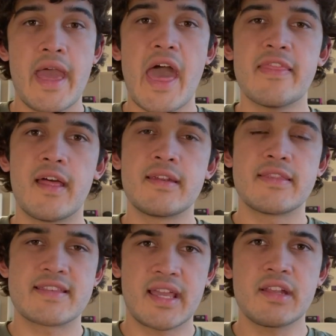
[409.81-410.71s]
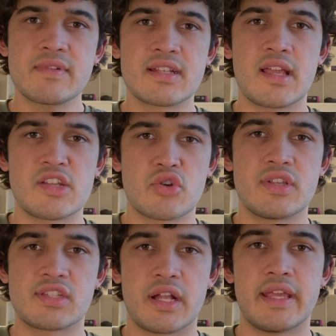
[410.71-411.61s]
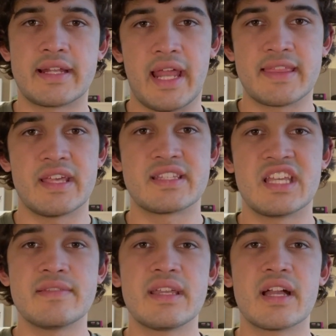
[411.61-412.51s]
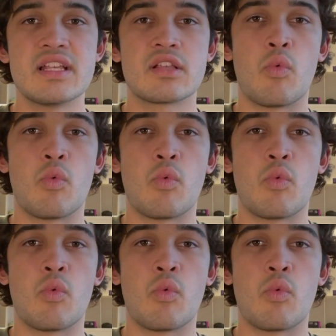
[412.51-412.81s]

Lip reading: And then the second reason I enjoy studying like this is because